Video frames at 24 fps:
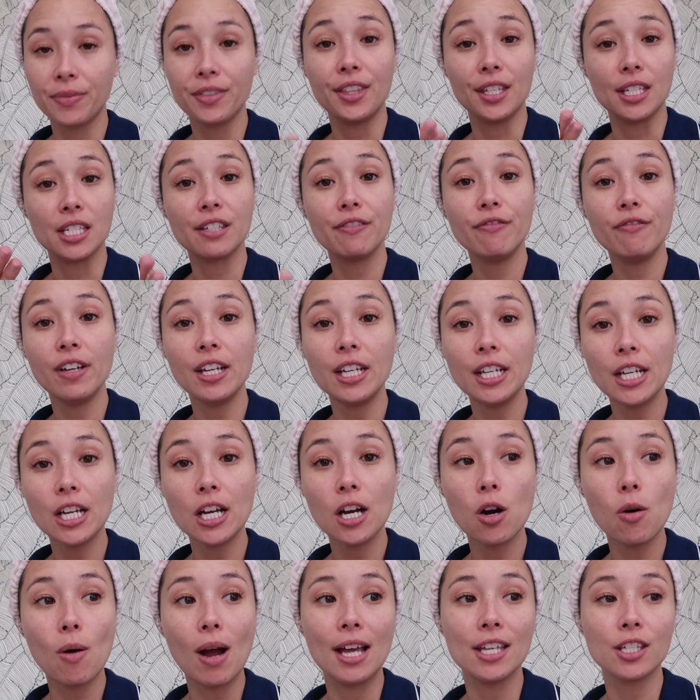This
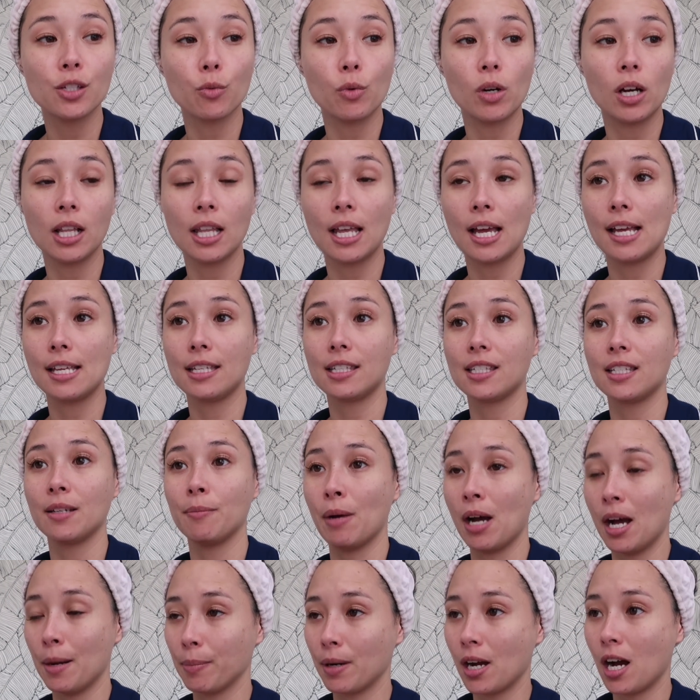video, as well as
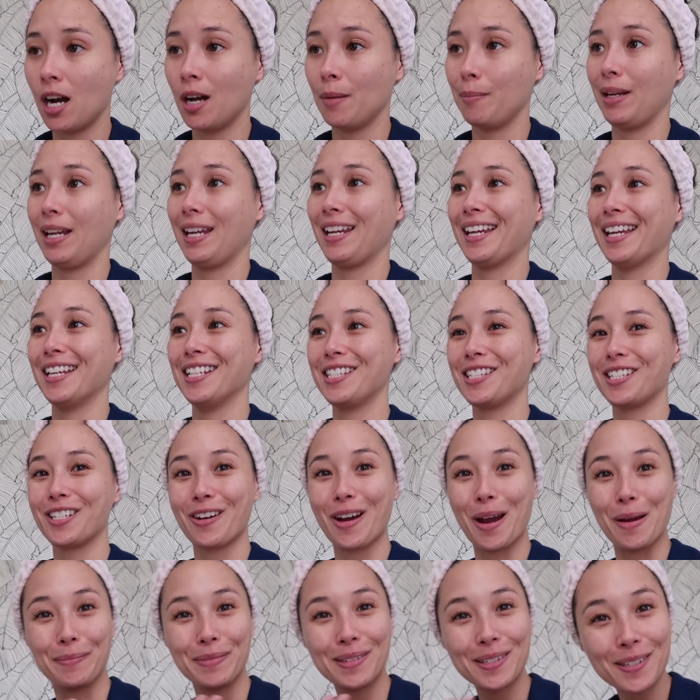some upcoming
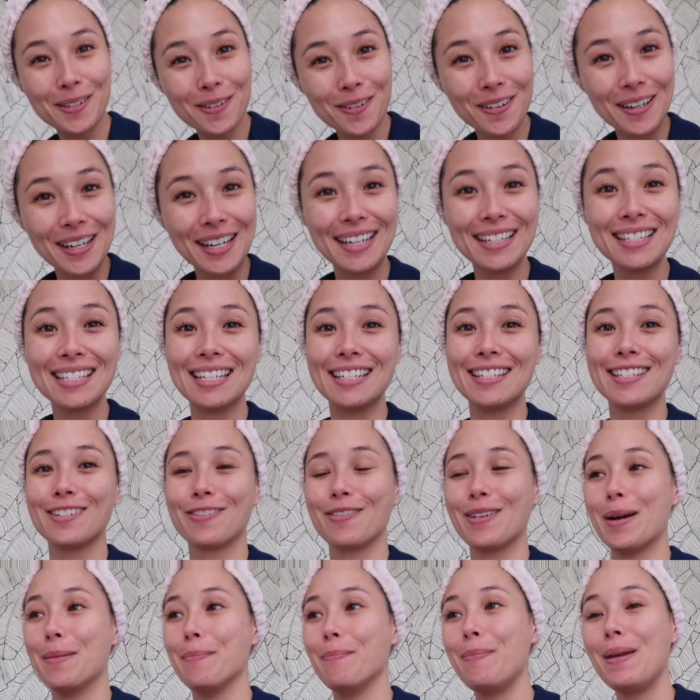Instagram stories,
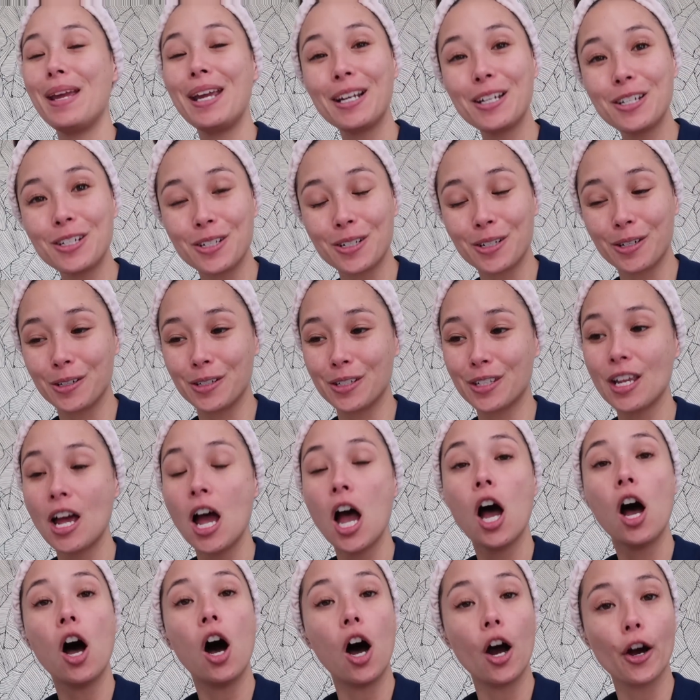Instagram pictures,
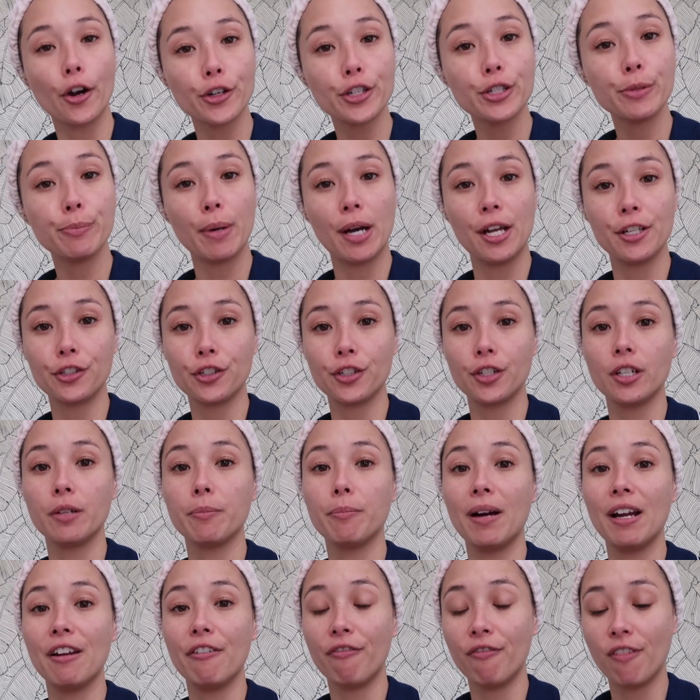are sponsored
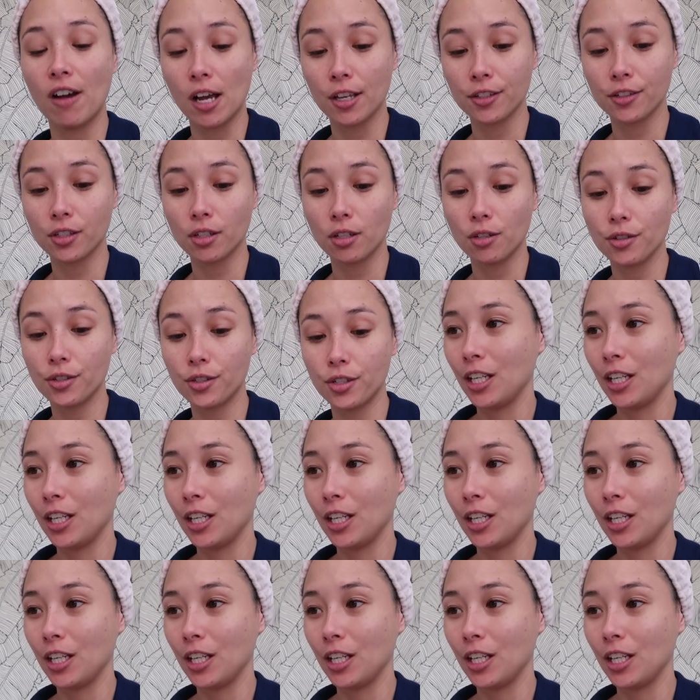by Fossil.